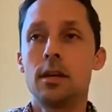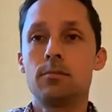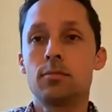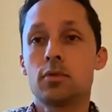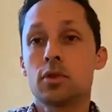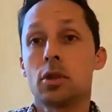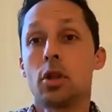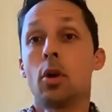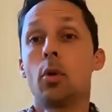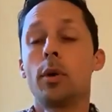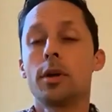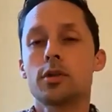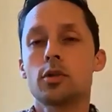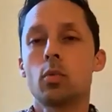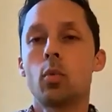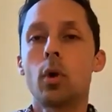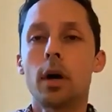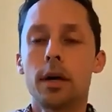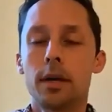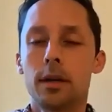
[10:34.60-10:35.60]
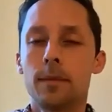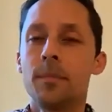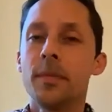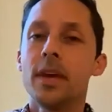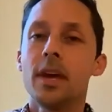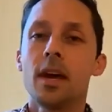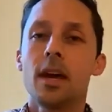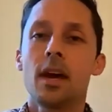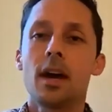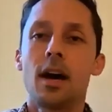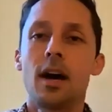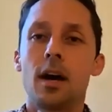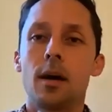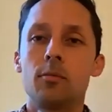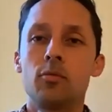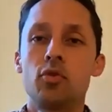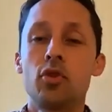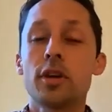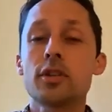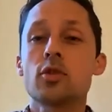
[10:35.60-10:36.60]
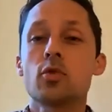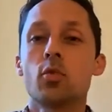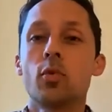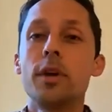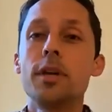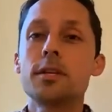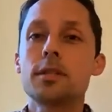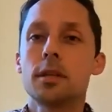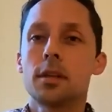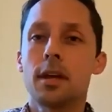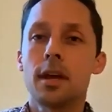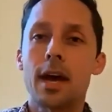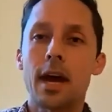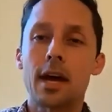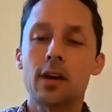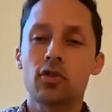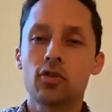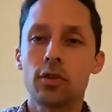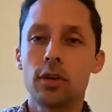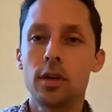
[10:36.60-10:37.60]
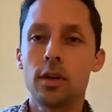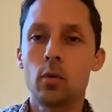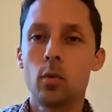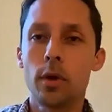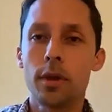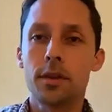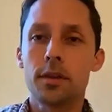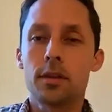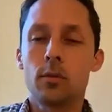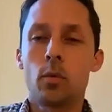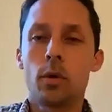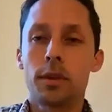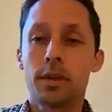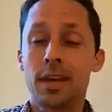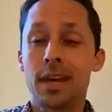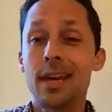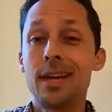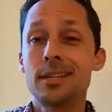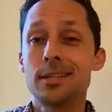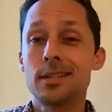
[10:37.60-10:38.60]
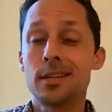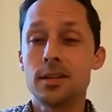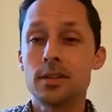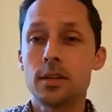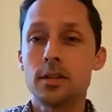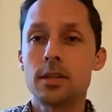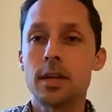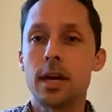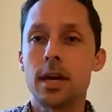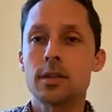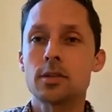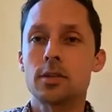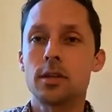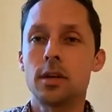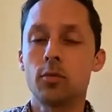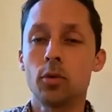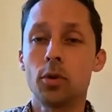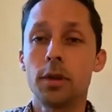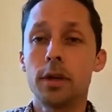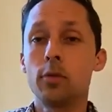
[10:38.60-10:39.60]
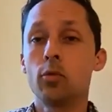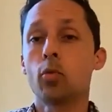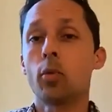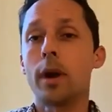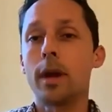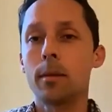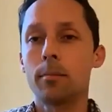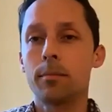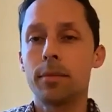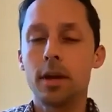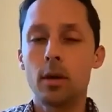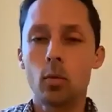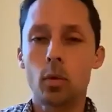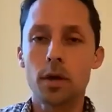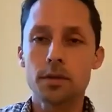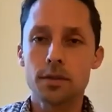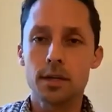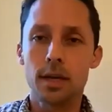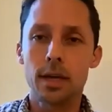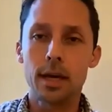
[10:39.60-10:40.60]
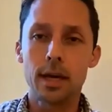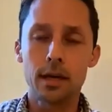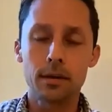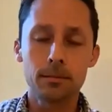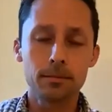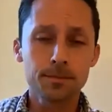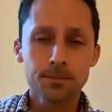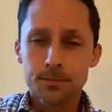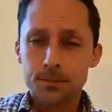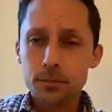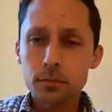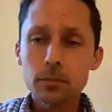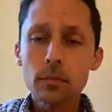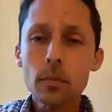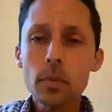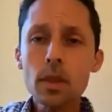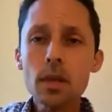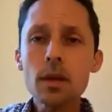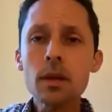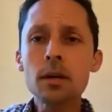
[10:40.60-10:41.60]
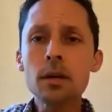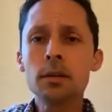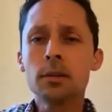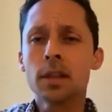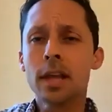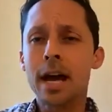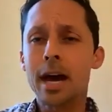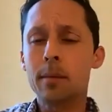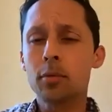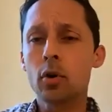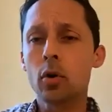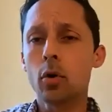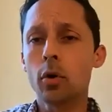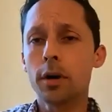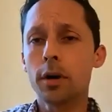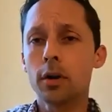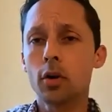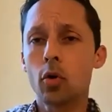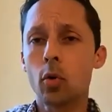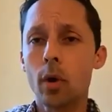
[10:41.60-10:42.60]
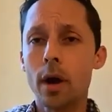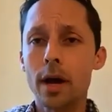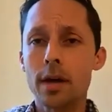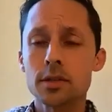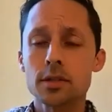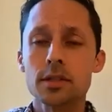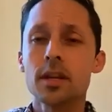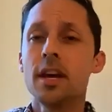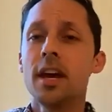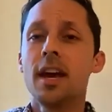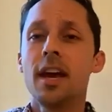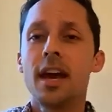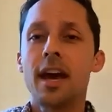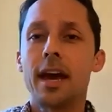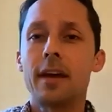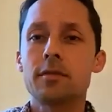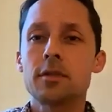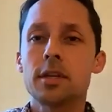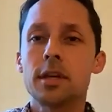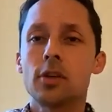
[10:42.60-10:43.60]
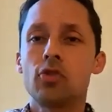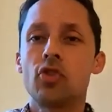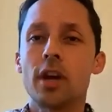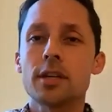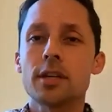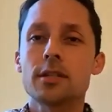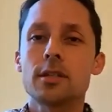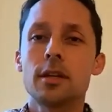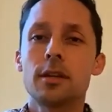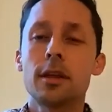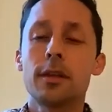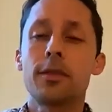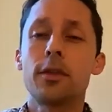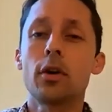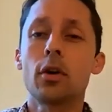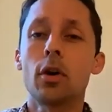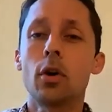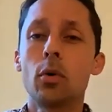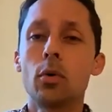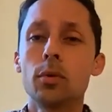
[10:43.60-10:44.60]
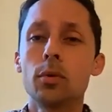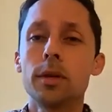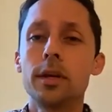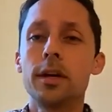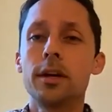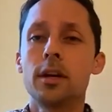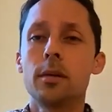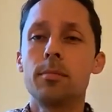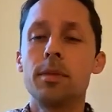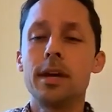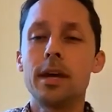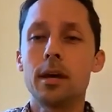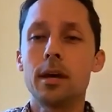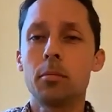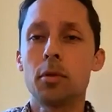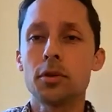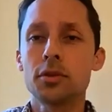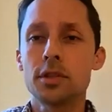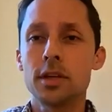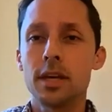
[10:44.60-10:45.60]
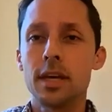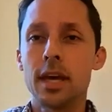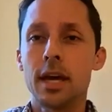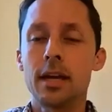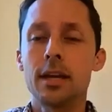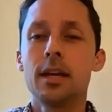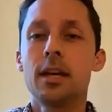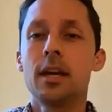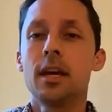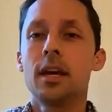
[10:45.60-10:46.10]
slowest one. Just recently, actually, with cases and testing really ramping once again, LabCorp and Quest have suggested that they're only going to be able to get